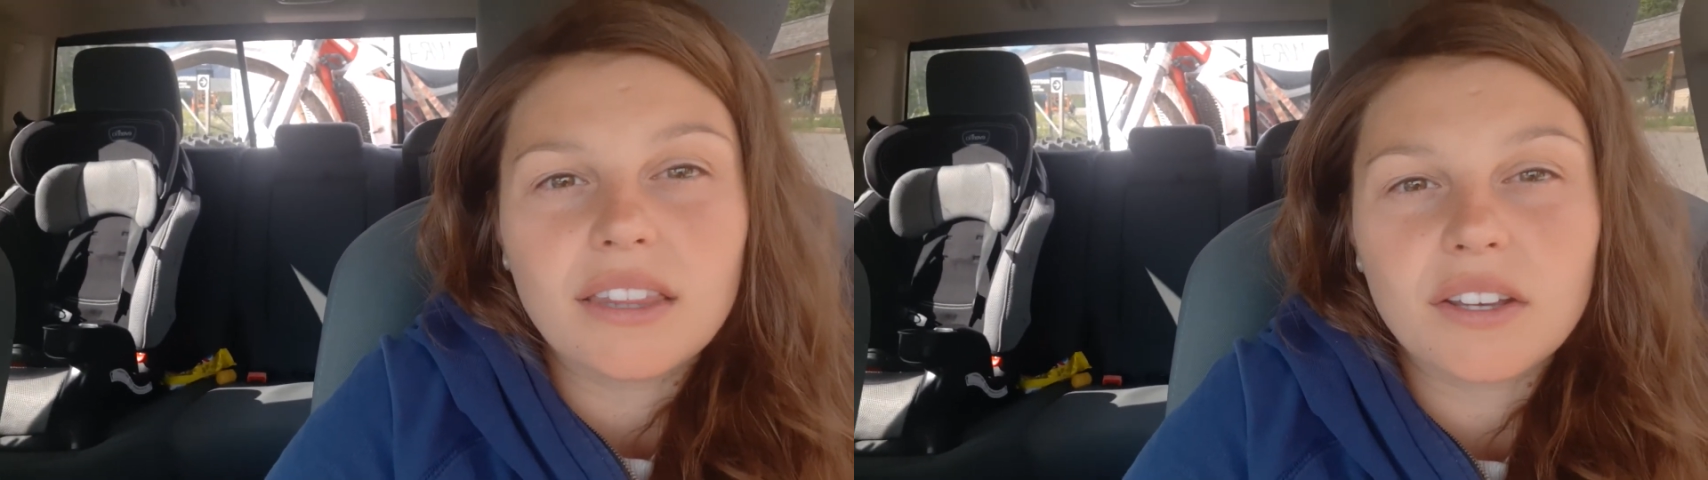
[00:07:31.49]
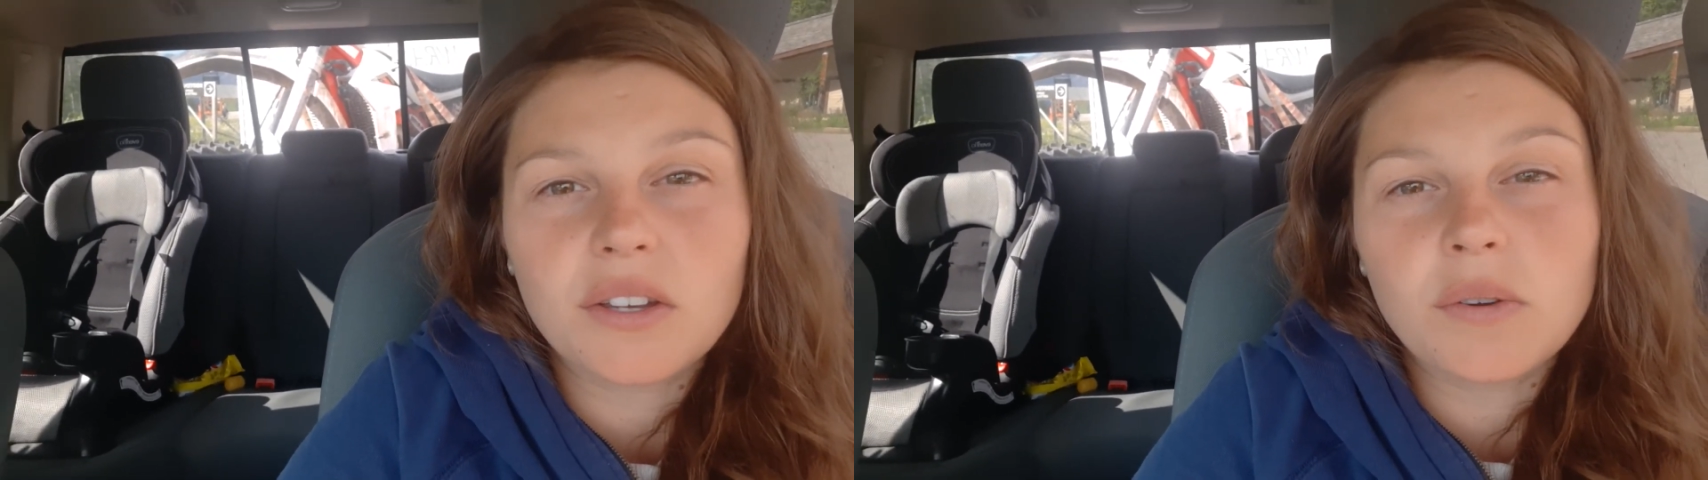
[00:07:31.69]

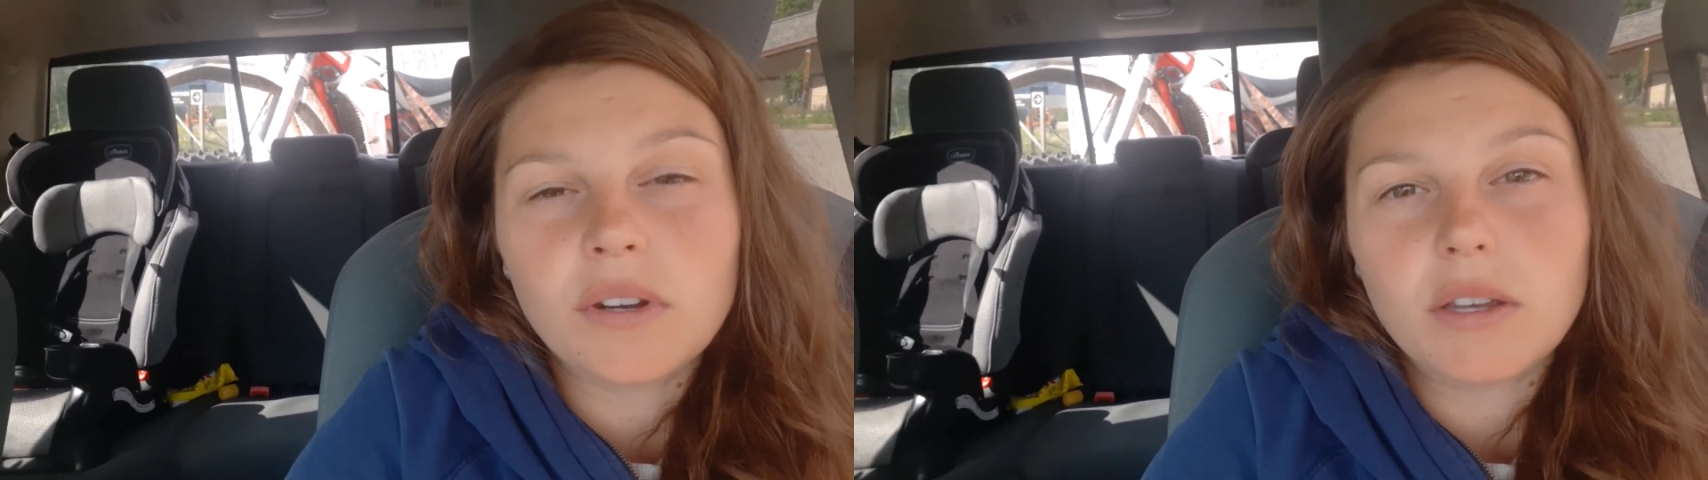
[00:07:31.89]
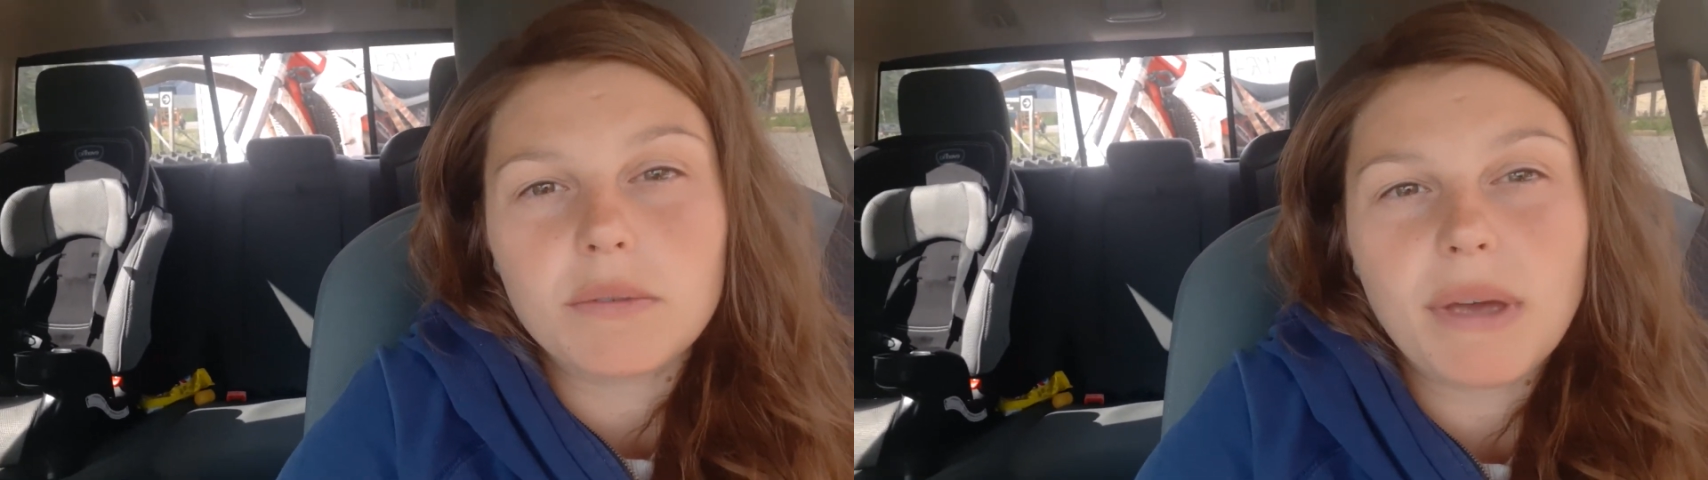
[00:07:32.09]
The
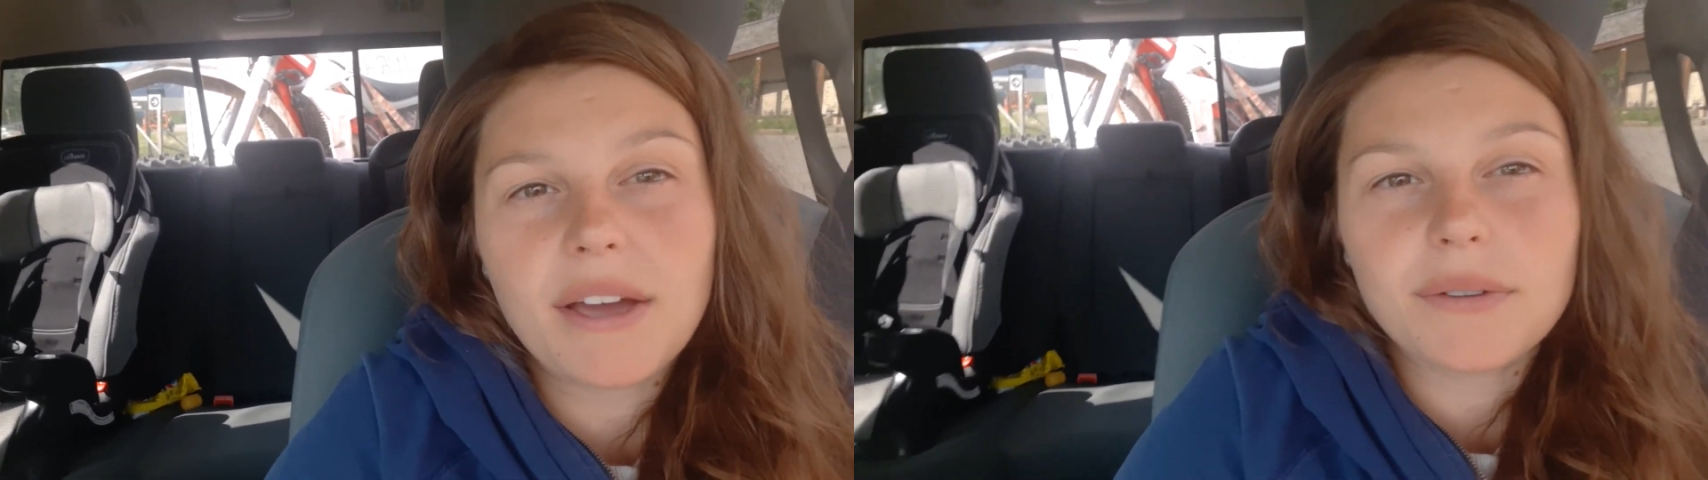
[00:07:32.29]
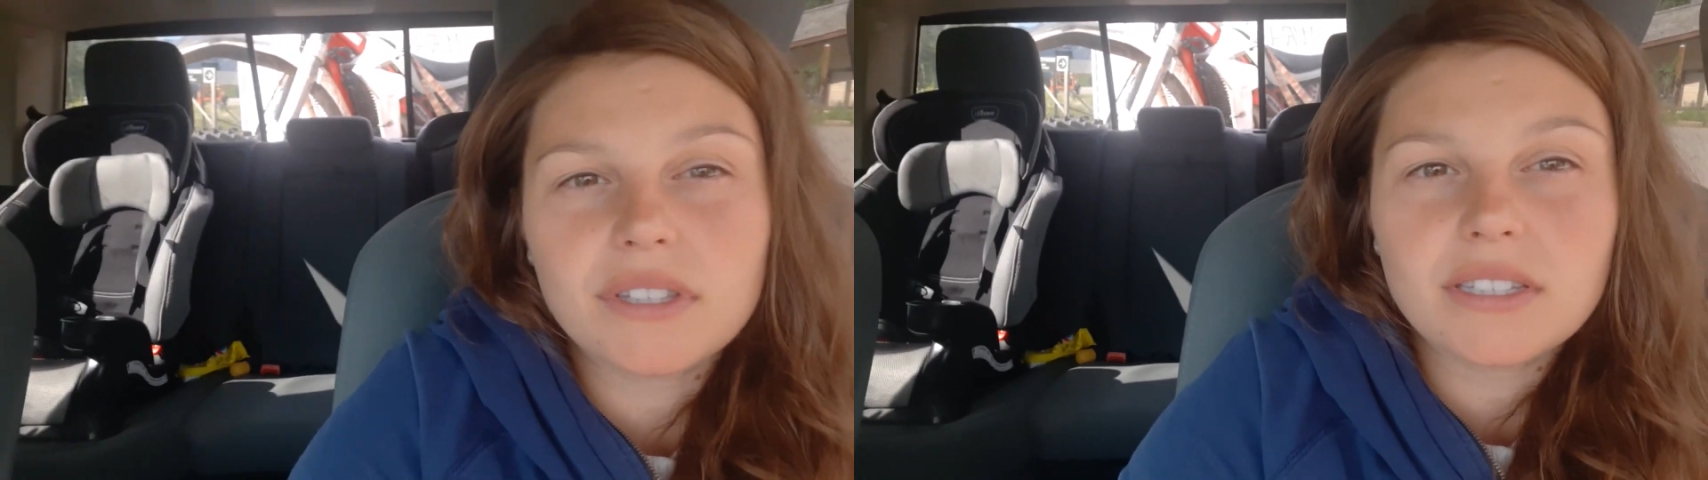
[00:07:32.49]
Kootenay
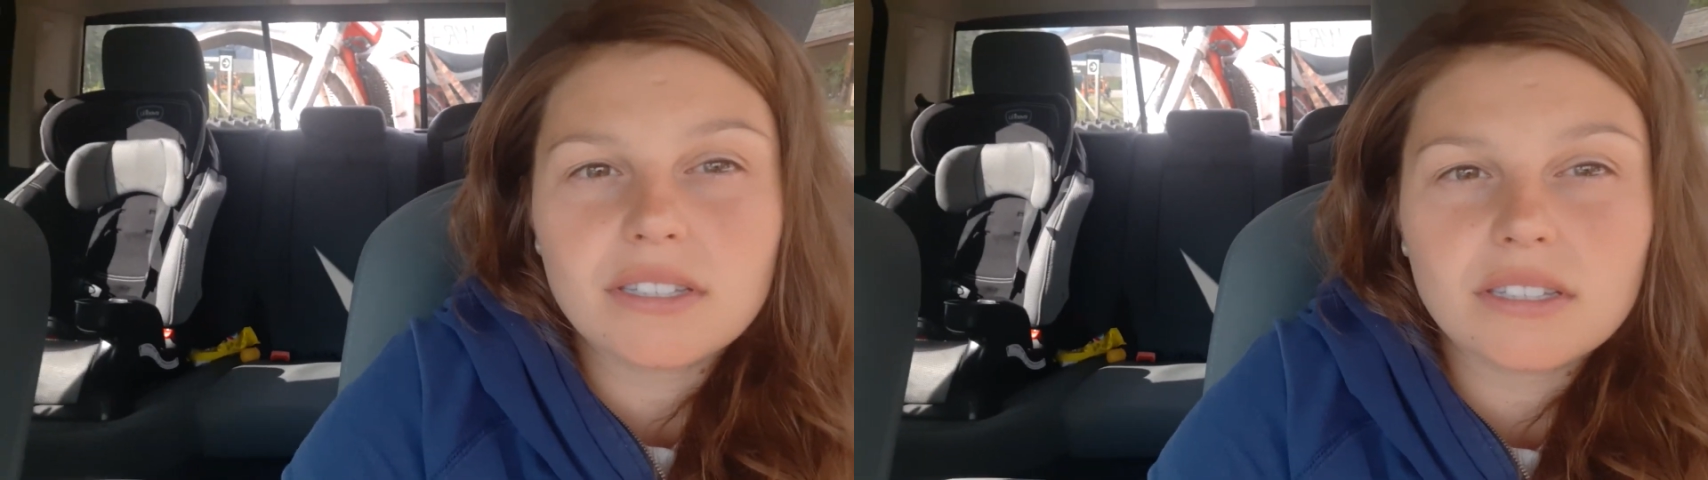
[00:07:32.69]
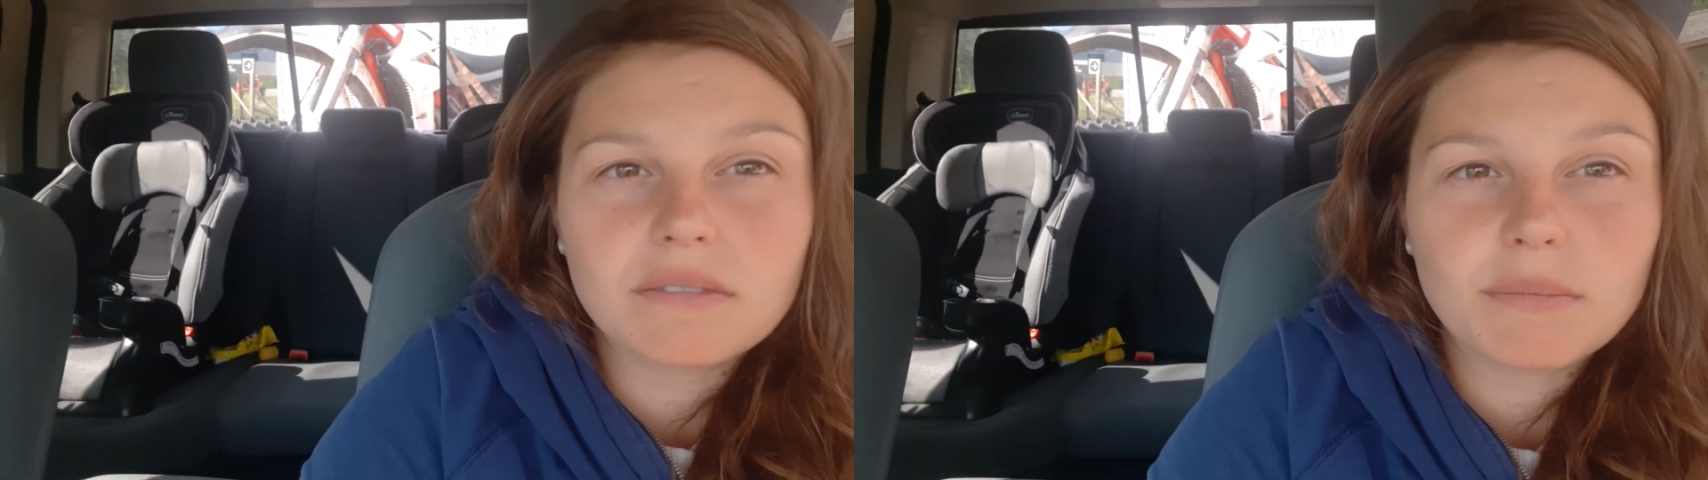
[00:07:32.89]

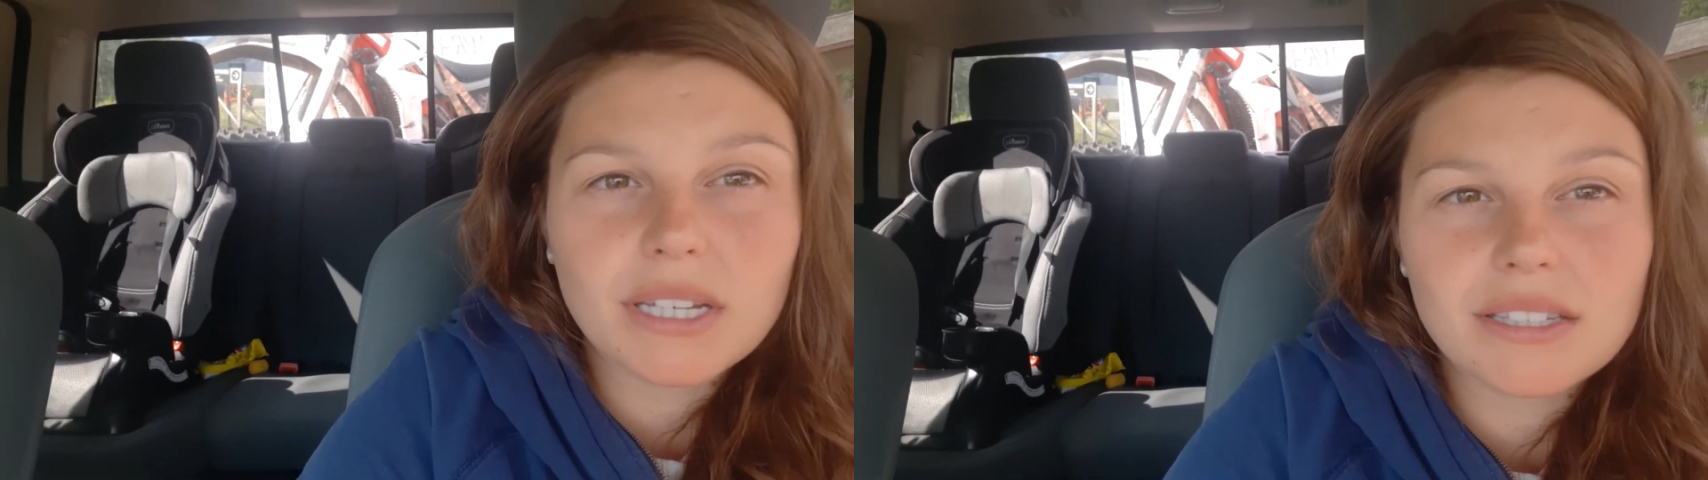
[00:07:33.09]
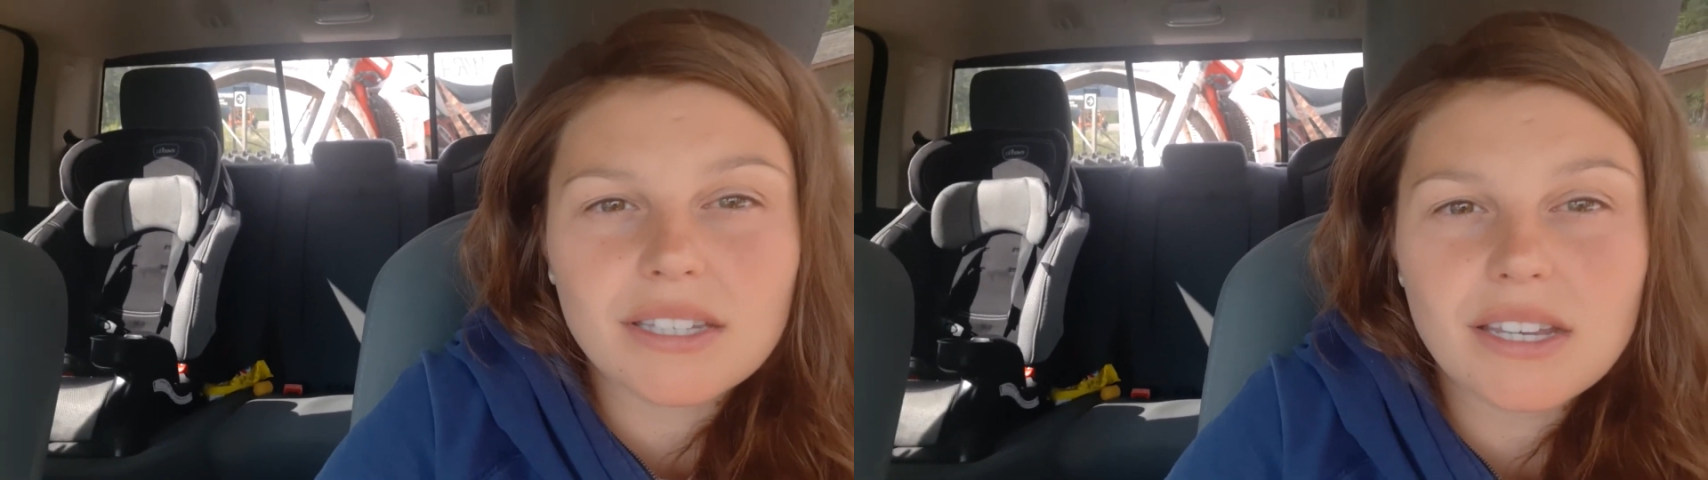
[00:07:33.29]
Mountains in
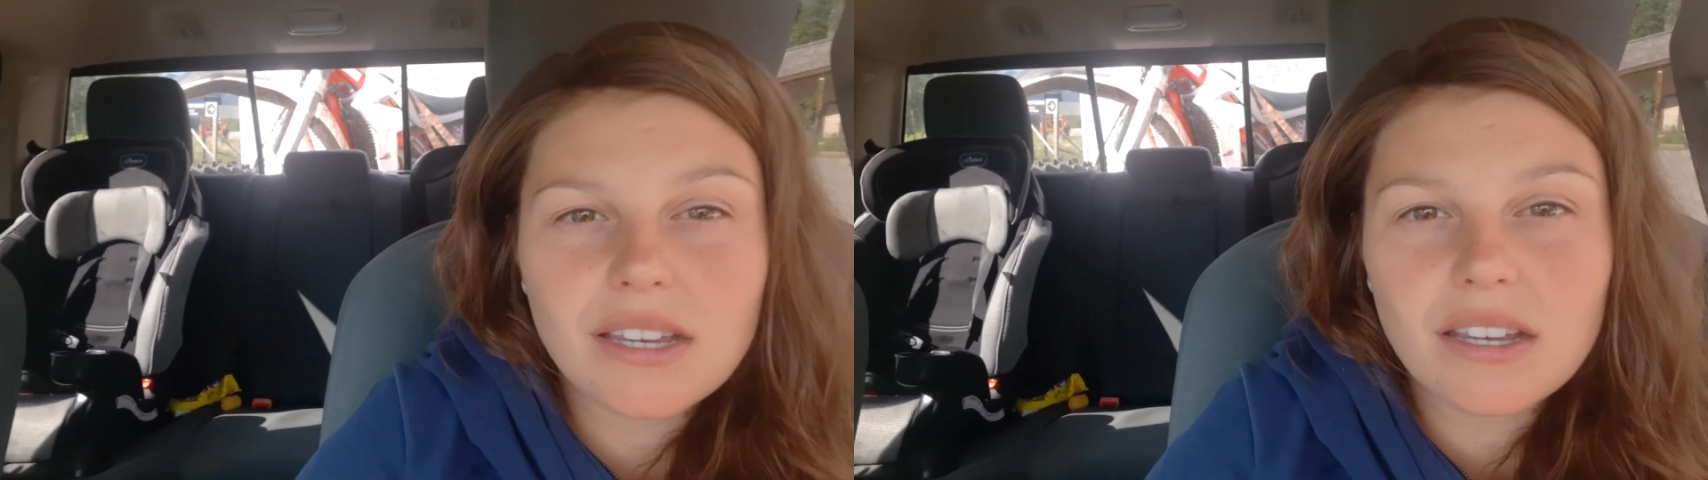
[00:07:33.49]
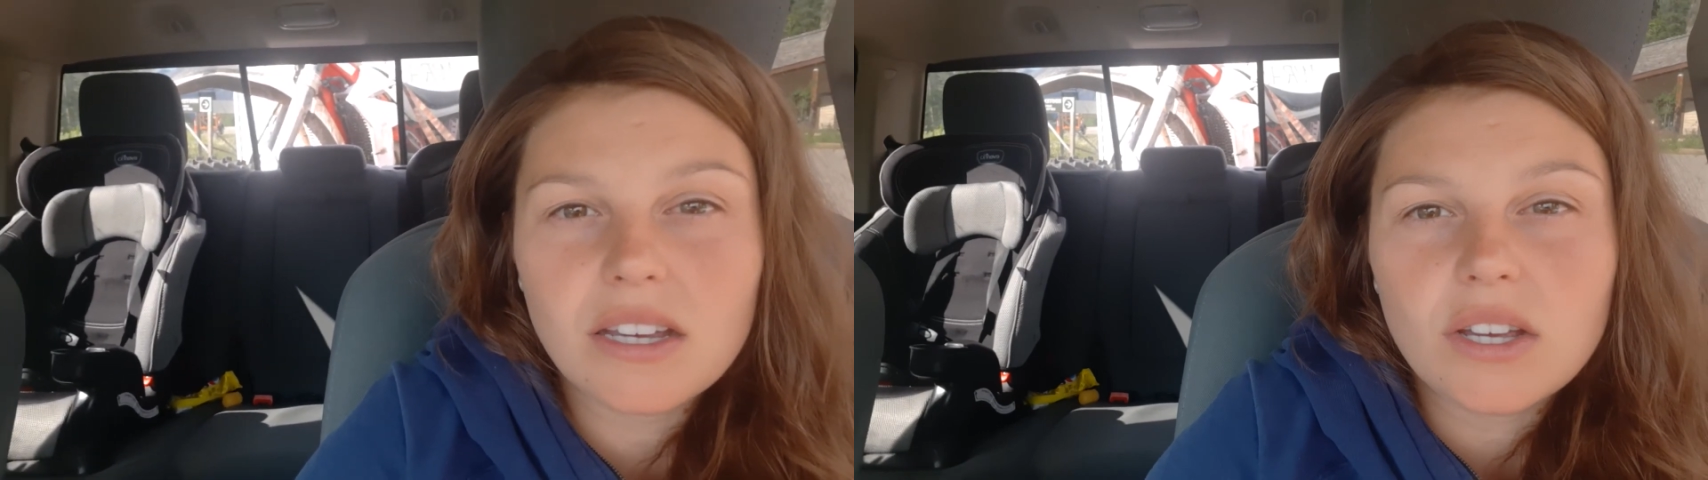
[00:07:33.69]
B C.